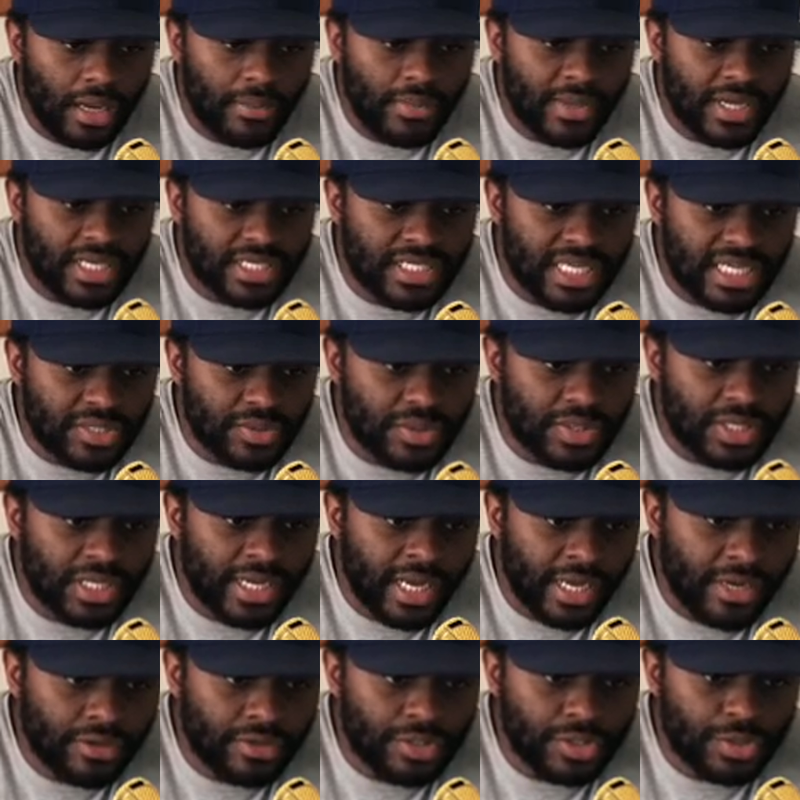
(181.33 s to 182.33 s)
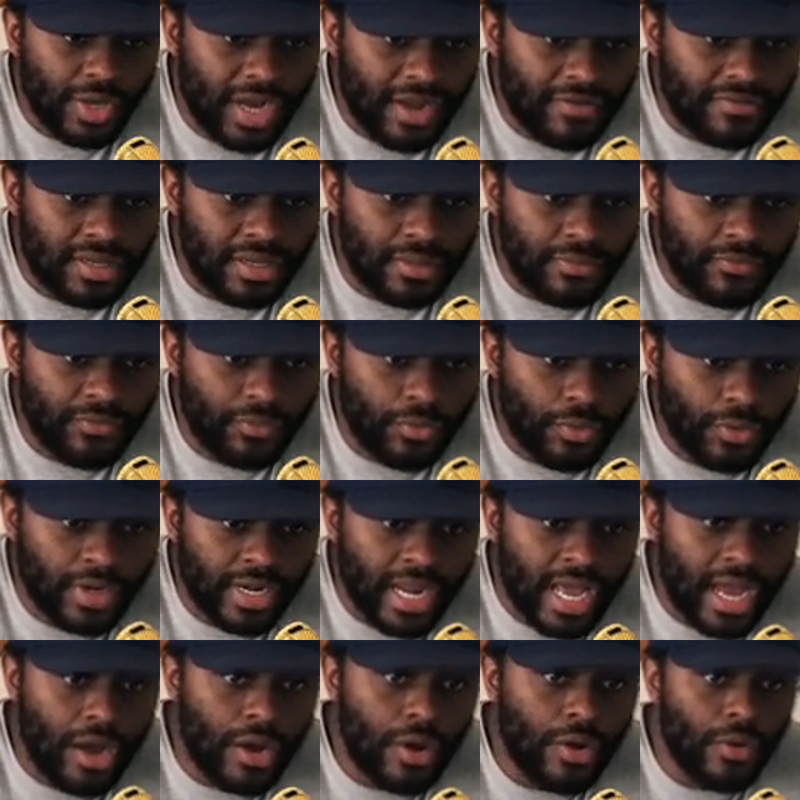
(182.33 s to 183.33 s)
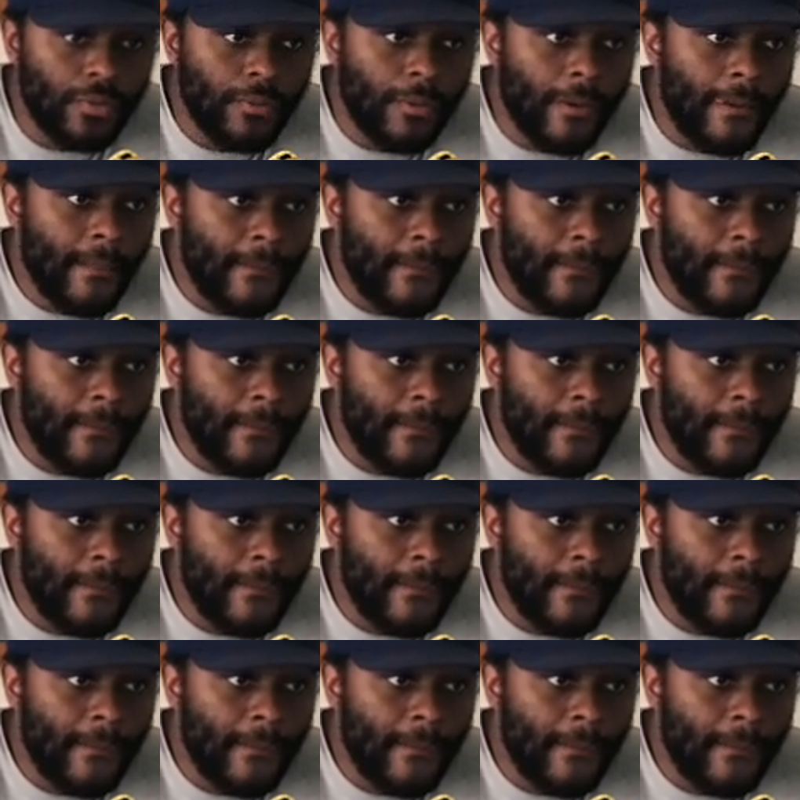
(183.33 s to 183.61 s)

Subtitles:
because that's what the Niners drafted him for. Now,